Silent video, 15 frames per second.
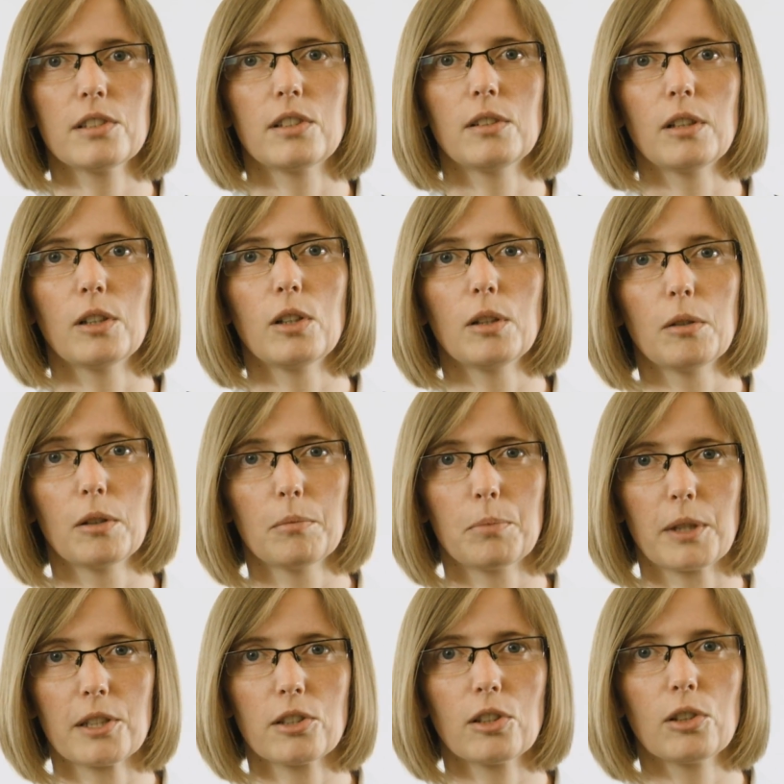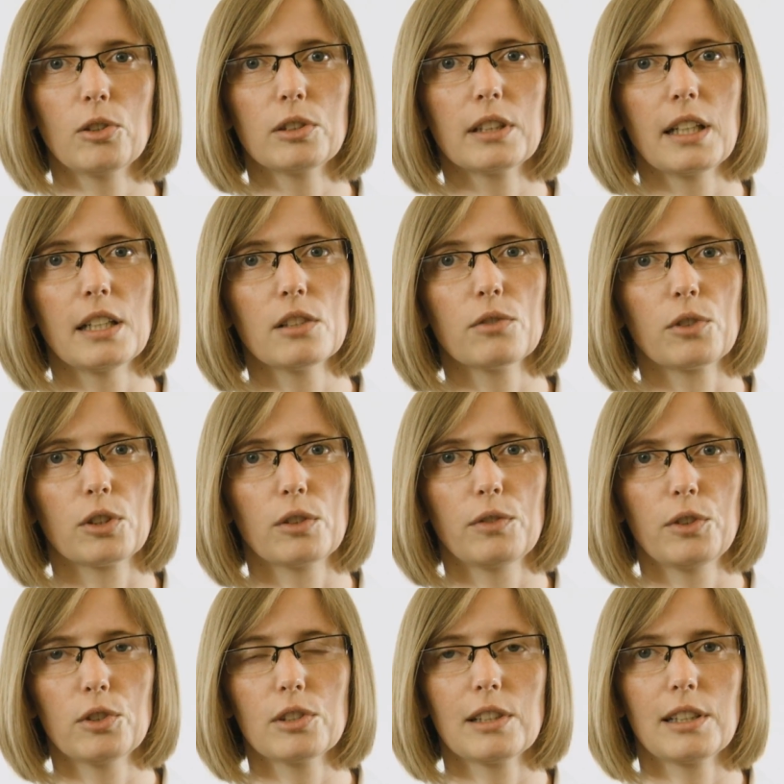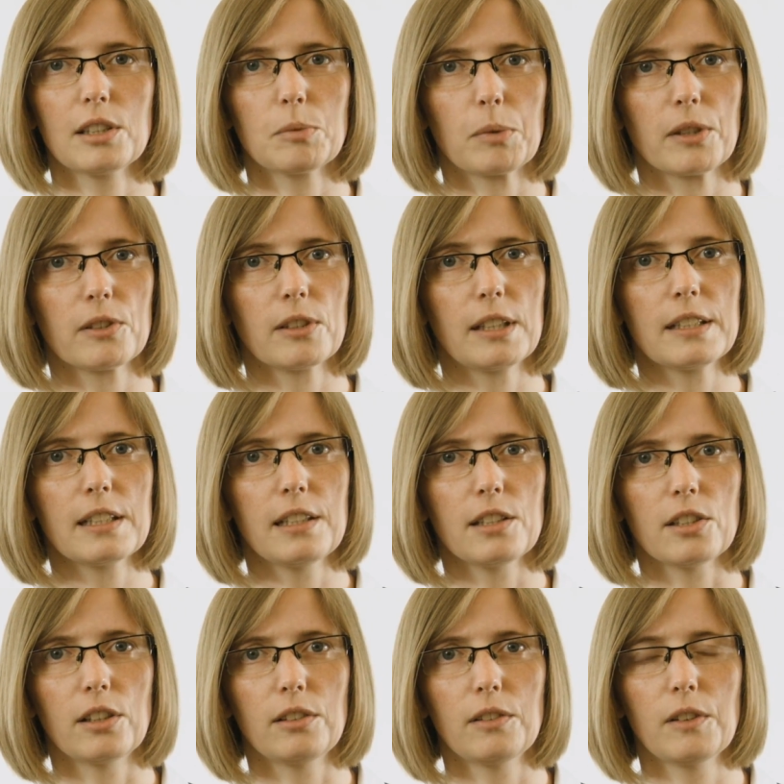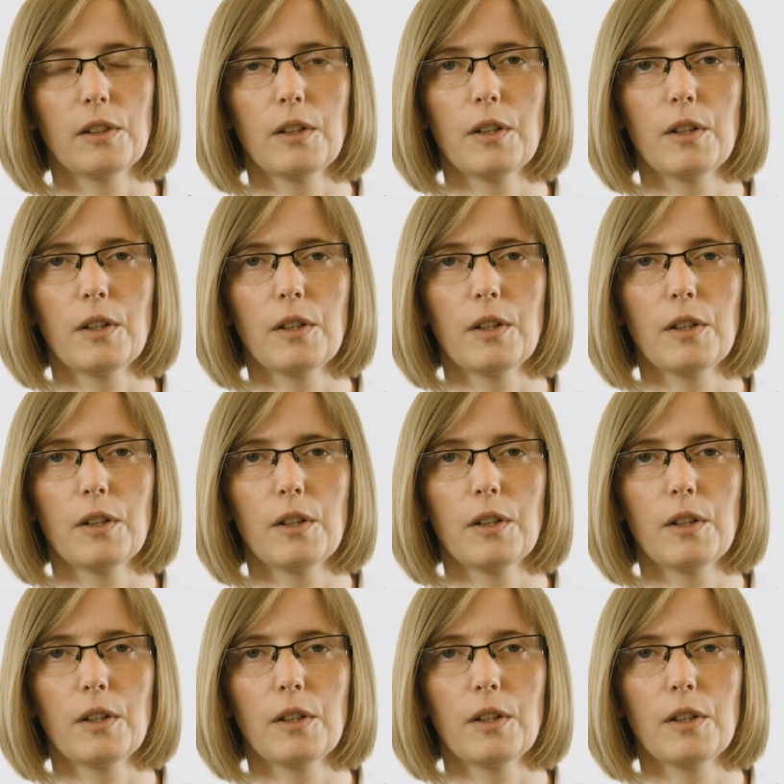the pressure load case for the fuselage pressurization?